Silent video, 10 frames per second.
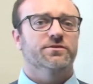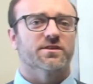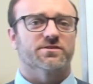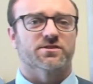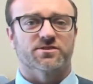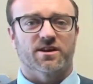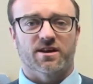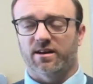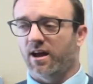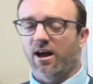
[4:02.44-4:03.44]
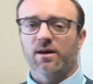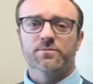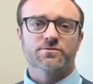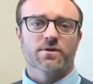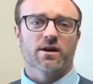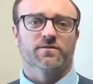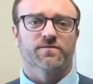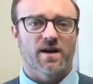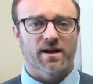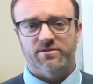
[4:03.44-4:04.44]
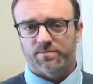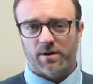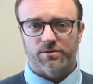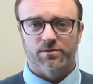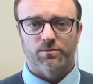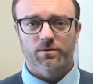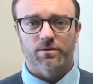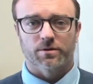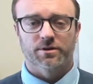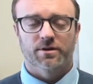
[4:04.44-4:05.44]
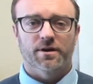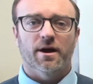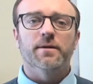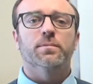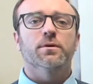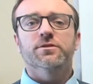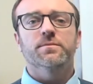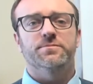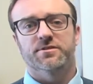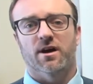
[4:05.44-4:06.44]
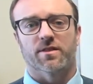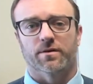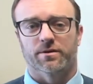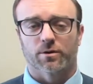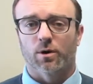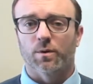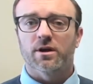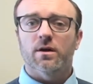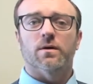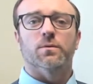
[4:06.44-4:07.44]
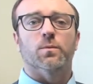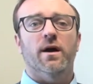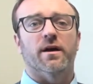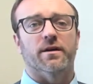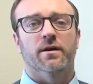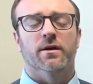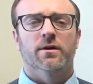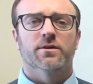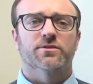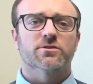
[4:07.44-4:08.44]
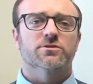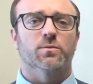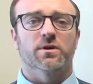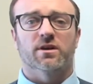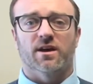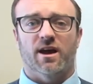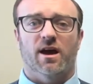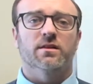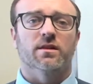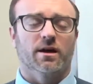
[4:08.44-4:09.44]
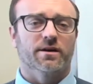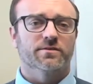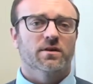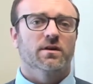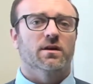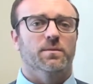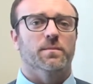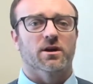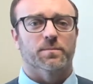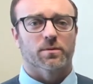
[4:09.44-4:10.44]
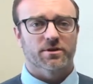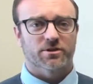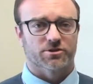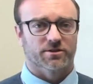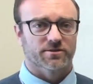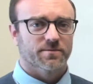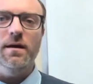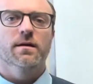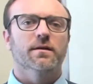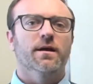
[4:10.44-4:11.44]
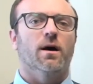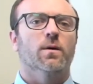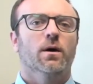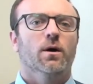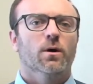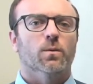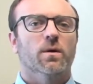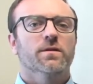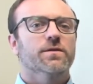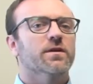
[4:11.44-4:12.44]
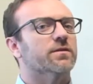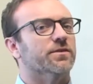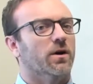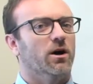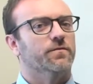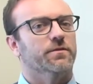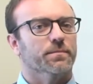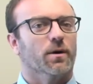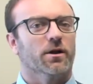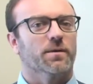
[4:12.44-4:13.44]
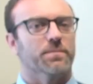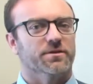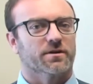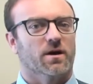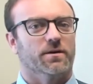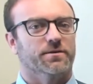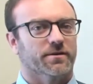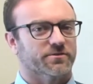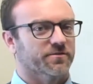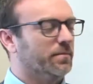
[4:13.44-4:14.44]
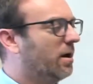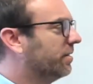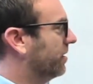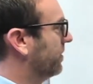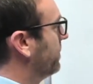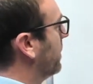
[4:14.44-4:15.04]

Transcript: us to take abstract facts about the world and put them together in a coherent way such that we can analyze and make predictions. Now, one thing that's often brought up in the context of modeling